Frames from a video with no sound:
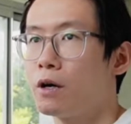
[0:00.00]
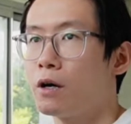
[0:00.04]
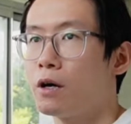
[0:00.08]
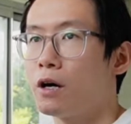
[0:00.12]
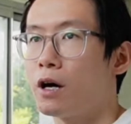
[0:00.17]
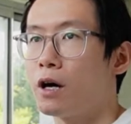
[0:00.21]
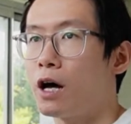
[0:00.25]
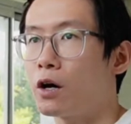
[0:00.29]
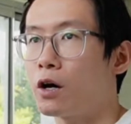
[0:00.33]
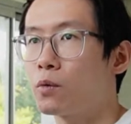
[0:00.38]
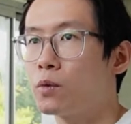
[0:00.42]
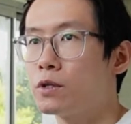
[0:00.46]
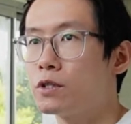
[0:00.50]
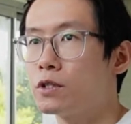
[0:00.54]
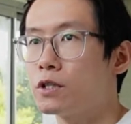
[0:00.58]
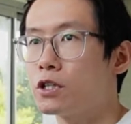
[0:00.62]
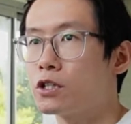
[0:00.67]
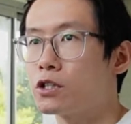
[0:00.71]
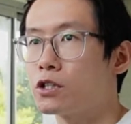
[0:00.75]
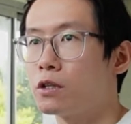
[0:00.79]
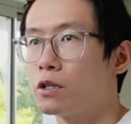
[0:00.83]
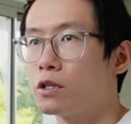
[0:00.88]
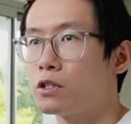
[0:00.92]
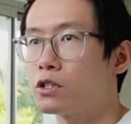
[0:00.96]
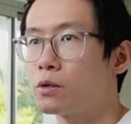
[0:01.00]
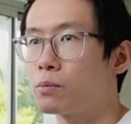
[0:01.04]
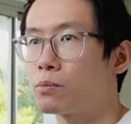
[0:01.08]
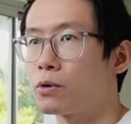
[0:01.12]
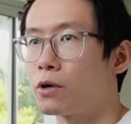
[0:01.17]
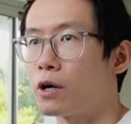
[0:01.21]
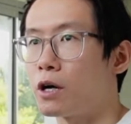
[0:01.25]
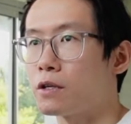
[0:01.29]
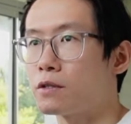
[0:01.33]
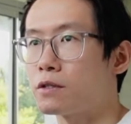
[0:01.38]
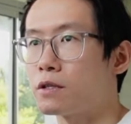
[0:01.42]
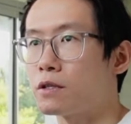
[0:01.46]
Acquisition is a
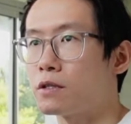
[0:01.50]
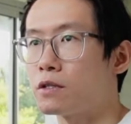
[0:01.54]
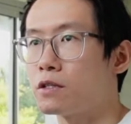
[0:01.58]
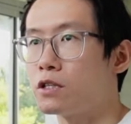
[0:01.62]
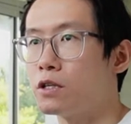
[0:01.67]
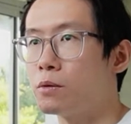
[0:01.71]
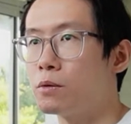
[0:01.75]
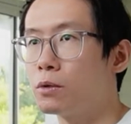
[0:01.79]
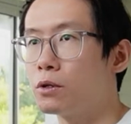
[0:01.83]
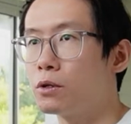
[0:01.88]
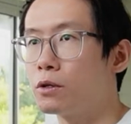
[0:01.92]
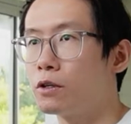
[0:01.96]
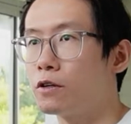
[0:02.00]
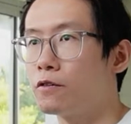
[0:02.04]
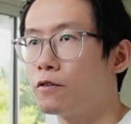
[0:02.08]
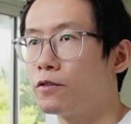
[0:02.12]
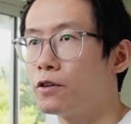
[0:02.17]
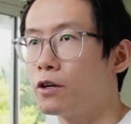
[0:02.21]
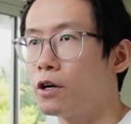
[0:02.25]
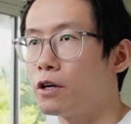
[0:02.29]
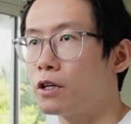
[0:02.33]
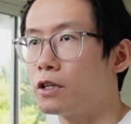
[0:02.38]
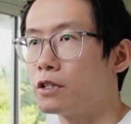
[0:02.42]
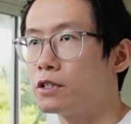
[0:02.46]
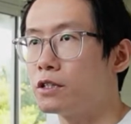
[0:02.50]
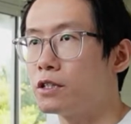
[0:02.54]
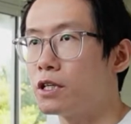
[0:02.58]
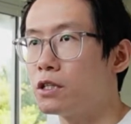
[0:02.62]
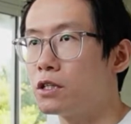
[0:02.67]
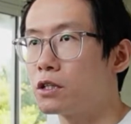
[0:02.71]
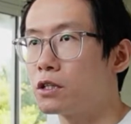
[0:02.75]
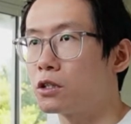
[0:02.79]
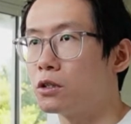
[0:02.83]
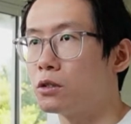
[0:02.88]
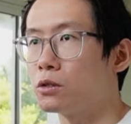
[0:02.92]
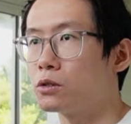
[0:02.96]
process similar, if not
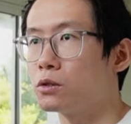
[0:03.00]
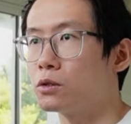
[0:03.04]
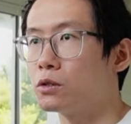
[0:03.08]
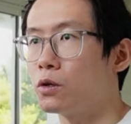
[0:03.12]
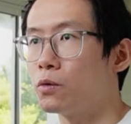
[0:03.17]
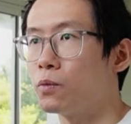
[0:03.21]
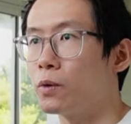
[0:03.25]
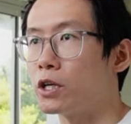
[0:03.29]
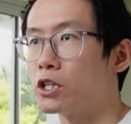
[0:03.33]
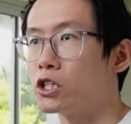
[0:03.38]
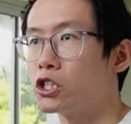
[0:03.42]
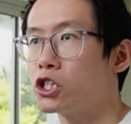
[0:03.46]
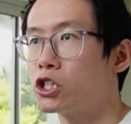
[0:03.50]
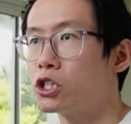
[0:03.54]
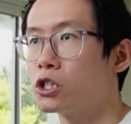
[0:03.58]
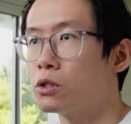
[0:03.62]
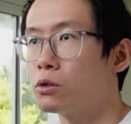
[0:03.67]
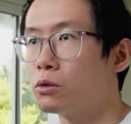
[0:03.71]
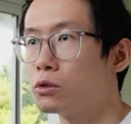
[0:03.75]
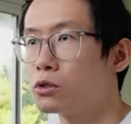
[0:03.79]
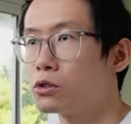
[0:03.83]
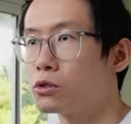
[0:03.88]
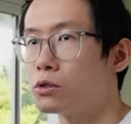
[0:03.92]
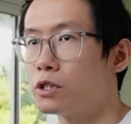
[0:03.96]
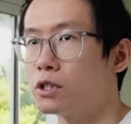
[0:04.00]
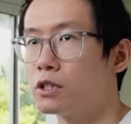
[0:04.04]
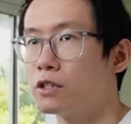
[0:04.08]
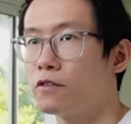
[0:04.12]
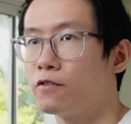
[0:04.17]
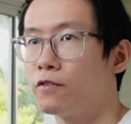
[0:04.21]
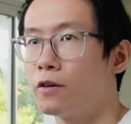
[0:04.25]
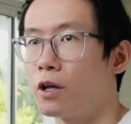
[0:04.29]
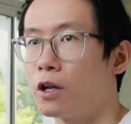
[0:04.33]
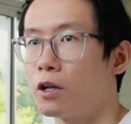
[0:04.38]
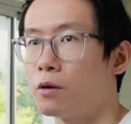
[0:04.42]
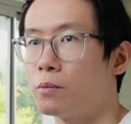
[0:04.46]
identical, to the way children
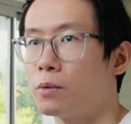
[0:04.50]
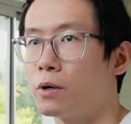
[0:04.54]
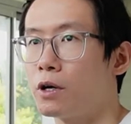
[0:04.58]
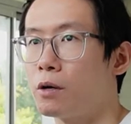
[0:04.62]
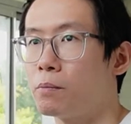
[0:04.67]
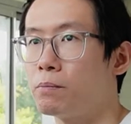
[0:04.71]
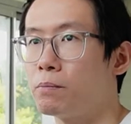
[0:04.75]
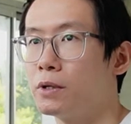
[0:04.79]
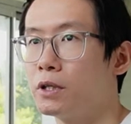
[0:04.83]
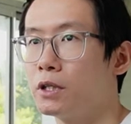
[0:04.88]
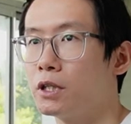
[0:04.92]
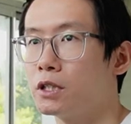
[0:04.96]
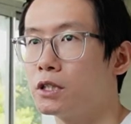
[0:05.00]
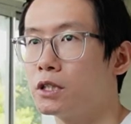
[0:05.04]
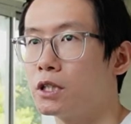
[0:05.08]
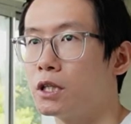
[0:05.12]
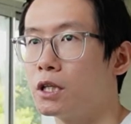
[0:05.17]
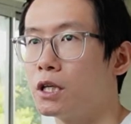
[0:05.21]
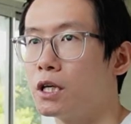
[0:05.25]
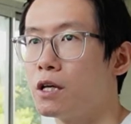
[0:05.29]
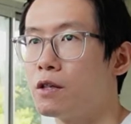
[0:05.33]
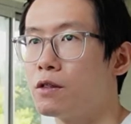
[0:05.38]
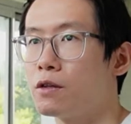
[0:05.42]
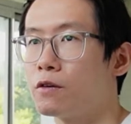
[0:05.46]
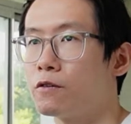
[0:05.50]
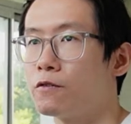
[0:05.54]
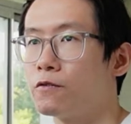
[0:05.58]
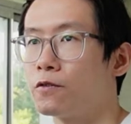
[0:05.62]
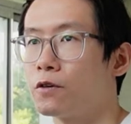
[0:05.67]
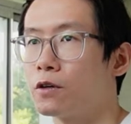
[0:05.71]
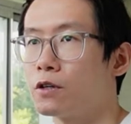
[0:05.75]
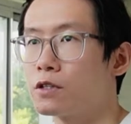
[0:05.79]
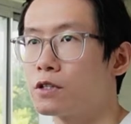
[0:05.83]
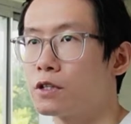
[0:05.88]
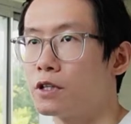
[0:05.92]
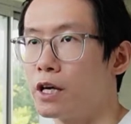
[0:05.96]
develop ability in their
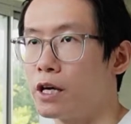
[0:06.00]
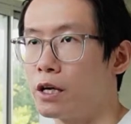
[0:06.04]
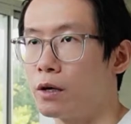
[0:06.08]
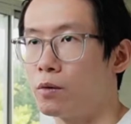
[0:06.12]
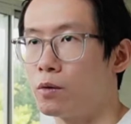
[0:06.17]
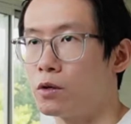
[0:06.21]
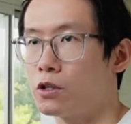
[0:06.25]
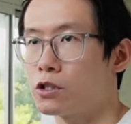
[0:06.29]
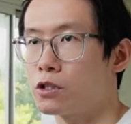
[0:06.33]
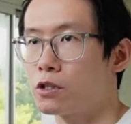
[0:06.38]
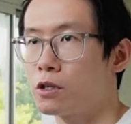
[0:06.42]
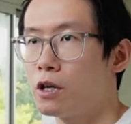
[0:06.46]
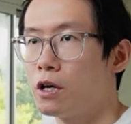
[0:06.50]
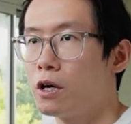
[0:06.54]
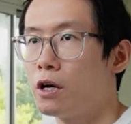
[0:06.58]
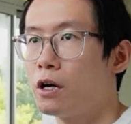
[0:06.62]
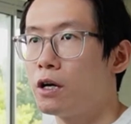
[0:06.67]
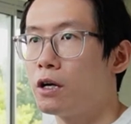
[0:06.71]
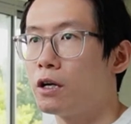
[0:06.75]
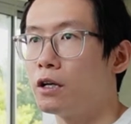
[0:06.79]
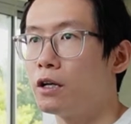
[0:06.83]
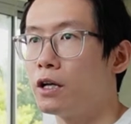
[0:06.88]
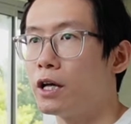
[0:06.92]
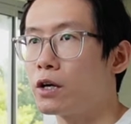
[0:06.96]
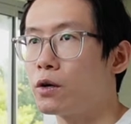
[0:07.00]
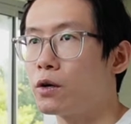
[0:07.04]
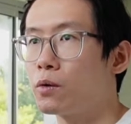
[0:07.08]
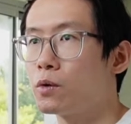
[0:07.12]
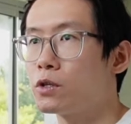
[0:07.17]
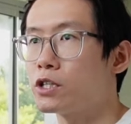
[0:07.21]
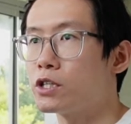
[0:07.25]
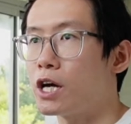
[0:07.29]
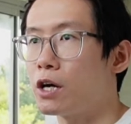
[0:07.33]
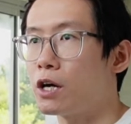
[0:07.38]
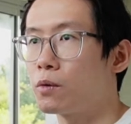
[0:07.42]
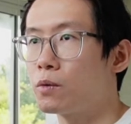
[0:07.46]
first language. Language
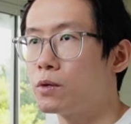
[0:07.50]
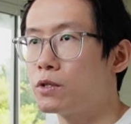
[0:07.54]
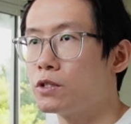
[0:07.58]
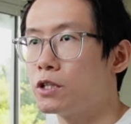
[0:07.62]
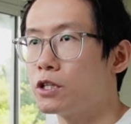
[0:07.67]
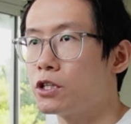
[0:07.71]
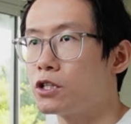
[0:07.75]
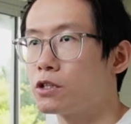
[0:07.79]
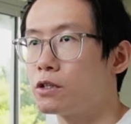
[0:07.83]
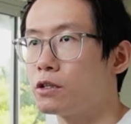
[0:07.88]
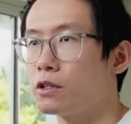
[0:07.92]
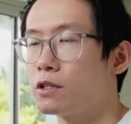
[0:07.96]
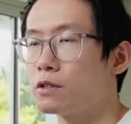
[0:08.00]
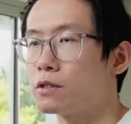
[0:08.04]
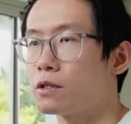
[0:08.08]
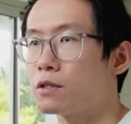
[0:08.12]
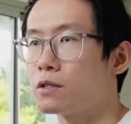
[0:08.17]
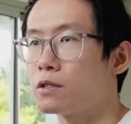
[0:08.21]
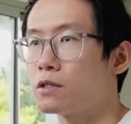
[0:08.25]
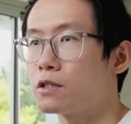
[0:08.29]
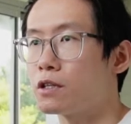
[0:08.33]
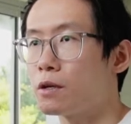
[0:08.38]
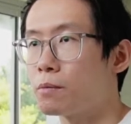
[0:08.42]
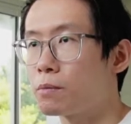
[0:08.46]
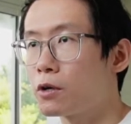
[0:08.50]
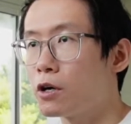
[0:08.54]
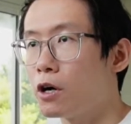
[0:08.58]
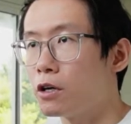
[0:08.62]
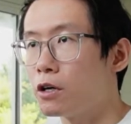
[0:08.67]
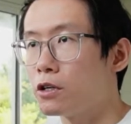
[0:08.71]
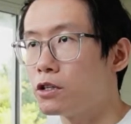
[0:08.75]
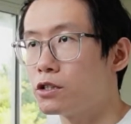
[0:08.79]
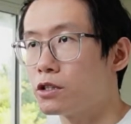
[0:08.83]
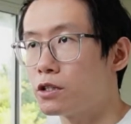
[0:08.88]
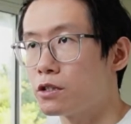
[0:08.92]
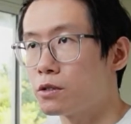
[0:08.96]
acquisition is a
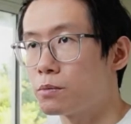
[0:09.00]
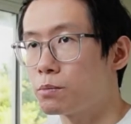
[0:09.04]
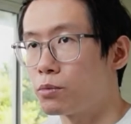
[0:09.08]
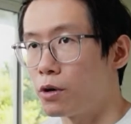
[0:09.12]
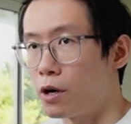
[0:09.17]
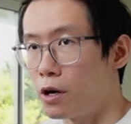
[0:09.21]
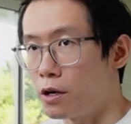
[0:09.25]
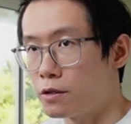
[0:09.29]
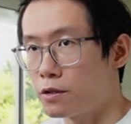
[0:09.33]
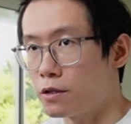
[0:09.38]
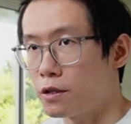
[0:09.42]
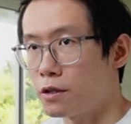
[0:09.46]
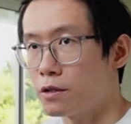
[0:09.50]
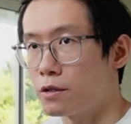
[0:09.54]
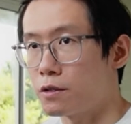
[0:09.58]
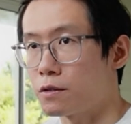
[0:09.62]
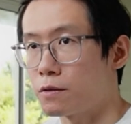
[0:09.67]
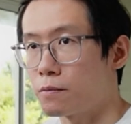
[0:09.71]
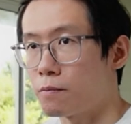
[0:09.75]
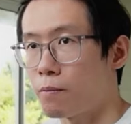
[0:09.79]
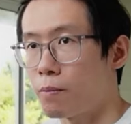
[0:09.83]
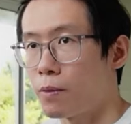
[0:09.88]
subconscious process.